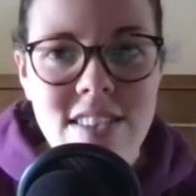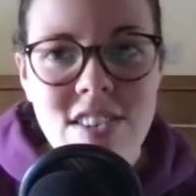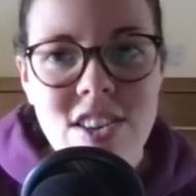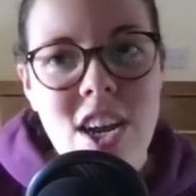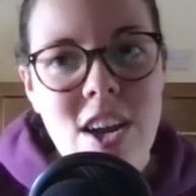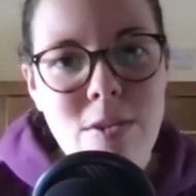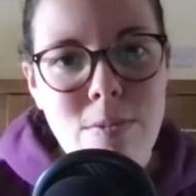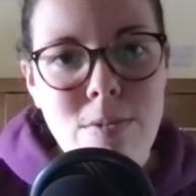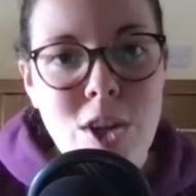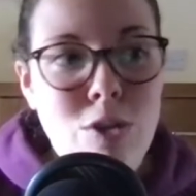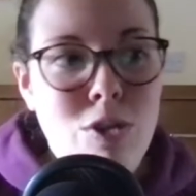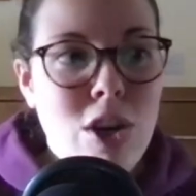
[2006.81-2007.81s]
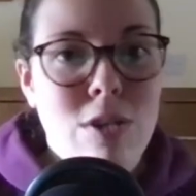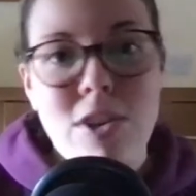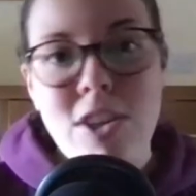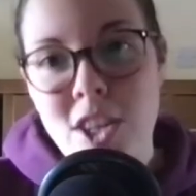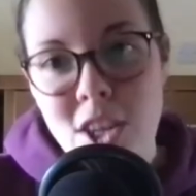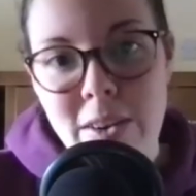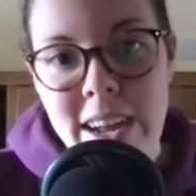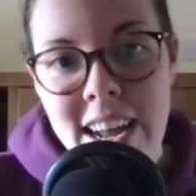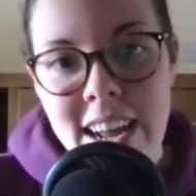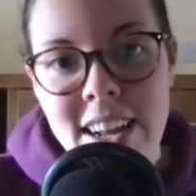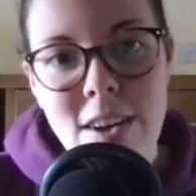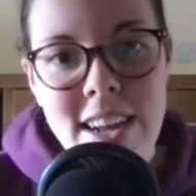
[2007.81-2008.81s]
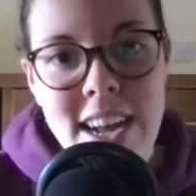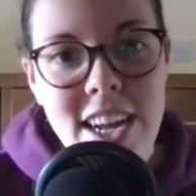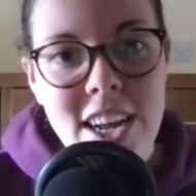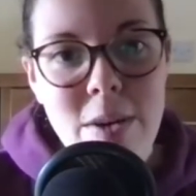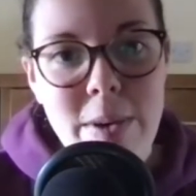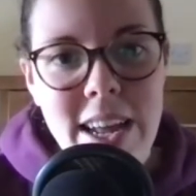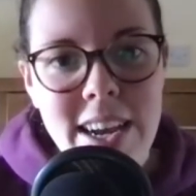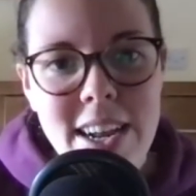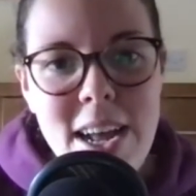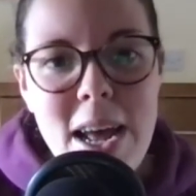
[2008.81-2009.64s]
So you chose to do it, get going.